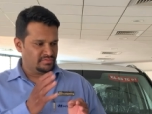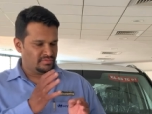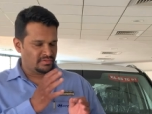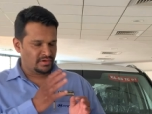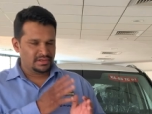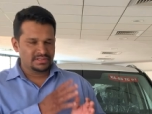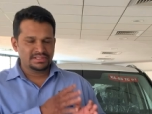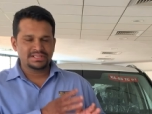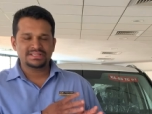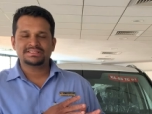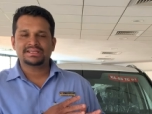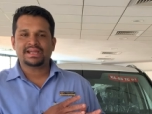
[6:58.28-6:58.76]

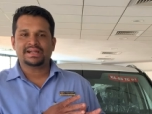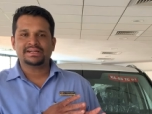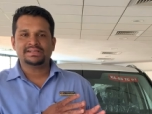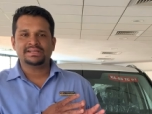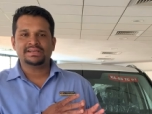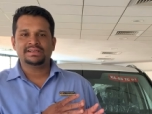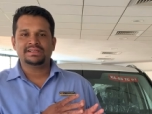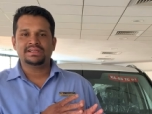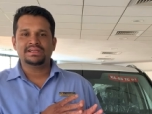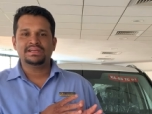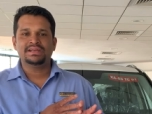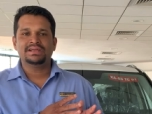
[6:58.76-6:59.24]
for this
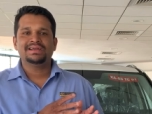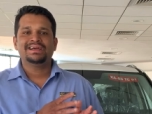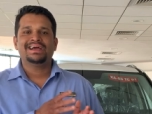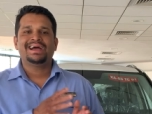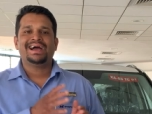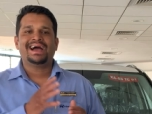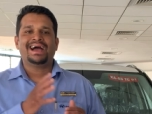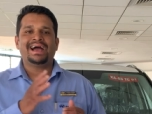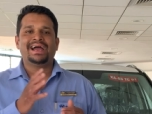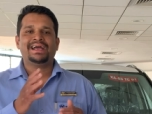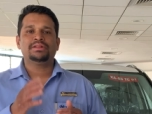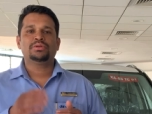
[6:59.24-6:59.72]
category
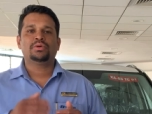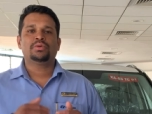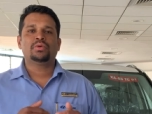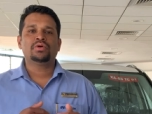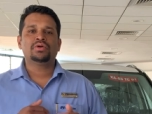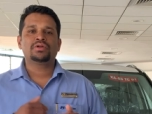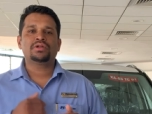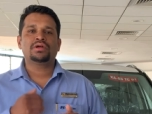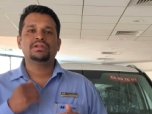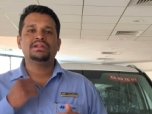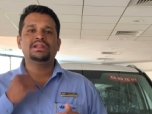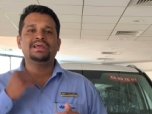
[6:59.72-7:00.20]
and
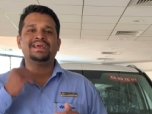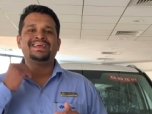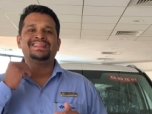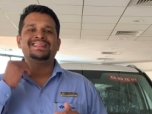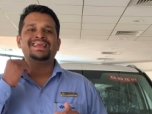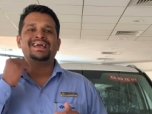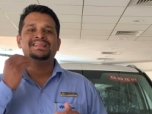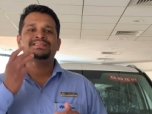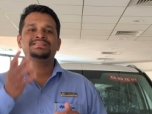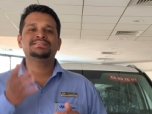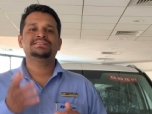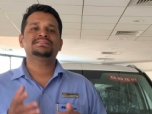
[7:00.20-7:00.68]
overall
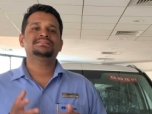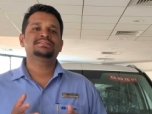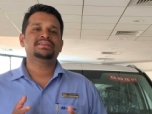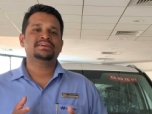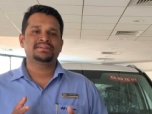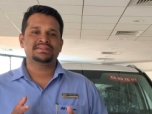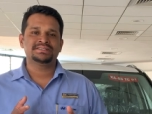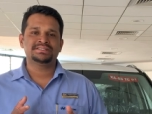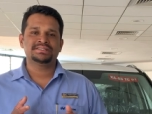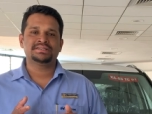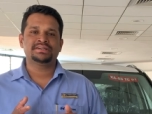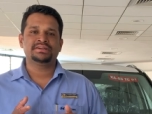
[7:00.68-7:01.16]
enhances the
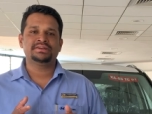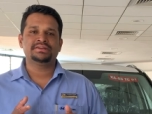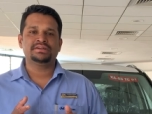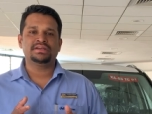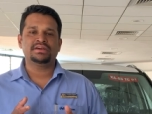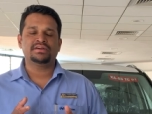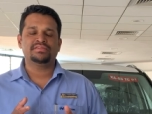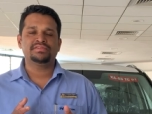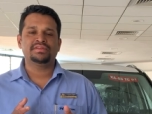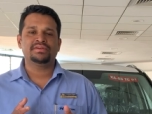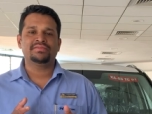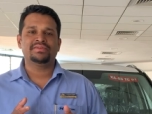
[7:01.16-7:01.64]
rigidity
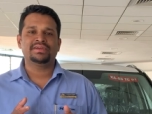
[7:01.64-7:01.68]
of